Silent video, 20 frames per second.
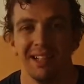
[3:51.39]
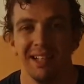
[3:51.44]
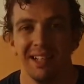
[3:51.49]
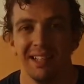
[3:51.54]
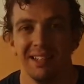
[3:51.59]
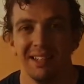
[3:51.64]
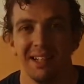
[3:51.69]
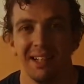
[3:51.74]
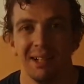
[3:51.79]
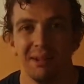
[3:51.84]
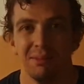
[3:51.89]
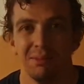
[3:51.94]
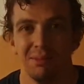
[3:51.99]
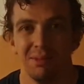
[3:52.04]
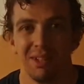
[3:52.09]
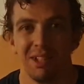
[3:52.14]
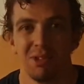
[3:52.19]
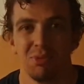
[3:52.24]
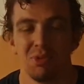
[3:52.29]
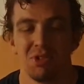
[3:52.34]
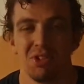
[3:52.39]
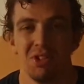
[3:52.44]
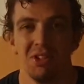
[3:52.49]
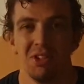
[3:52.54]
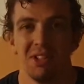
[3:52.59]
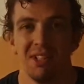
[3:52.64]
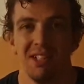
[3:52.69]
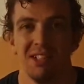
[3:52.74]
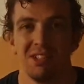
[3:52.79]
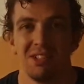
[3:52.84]
and I guess we'll show you
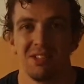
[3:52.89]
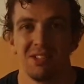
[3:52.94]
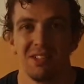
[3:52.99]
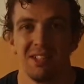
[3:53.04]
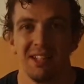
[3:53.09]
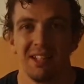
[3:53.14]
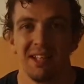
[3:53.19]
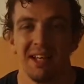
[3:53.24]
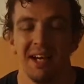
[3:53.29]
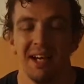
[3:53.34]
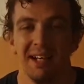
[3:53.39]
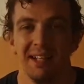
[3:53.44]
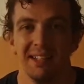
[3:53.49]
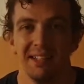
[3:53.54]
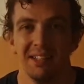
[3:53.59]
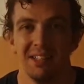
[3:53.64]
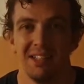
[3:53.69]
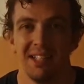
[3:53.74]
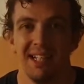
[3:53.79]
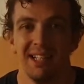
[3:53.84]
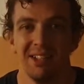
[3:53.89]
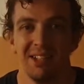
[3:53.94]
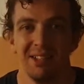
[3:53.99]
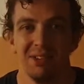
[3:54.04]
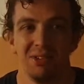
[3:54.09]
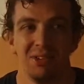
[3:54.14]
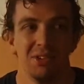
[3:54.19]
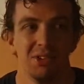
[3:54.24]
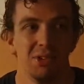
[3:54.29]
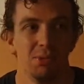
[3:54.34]
guys the car in
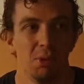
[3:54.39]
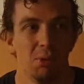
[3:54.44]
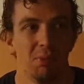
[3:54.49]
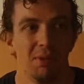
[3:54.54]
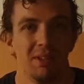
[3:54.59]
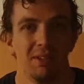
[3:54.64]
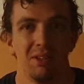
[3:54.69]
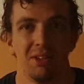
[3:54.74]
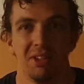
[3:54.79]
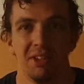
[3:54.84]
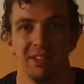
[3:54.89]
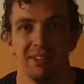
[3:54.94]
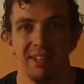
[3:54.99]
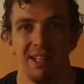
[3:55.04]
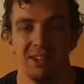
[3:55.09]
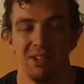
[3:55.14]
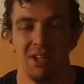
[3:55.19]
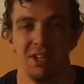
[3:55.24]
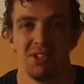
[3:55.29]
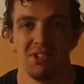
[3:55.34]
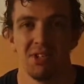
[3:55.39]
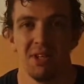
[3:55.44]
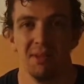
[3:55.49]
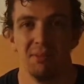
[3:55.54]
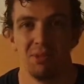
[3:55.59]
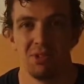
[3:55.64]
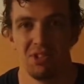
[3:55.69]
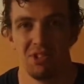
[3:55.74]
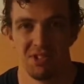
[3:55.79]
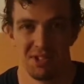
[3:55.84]
daylight because we went and got it at night
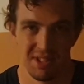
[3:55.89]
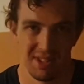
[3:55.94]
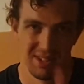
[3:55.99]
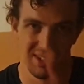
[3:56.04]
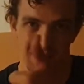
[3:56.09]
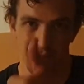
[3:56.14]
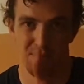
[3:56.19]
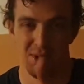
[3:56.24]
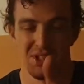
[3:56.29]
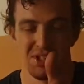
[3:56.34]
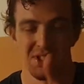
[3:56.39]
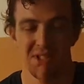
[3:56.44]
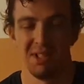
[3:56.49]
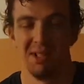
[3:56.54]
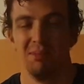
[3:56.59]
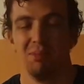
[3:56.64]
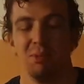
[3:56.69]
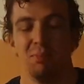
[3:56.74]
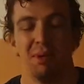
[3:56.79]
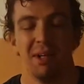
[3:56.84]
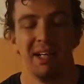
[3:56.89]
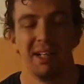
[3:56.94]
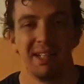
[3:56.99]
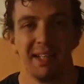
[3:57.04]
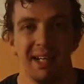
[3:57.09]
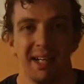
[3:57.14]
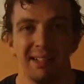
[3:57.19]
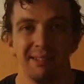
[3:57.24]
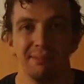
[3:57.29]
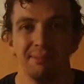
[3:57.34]
time, which is the best time to buy a
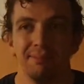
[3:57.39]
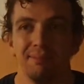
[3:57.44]
car.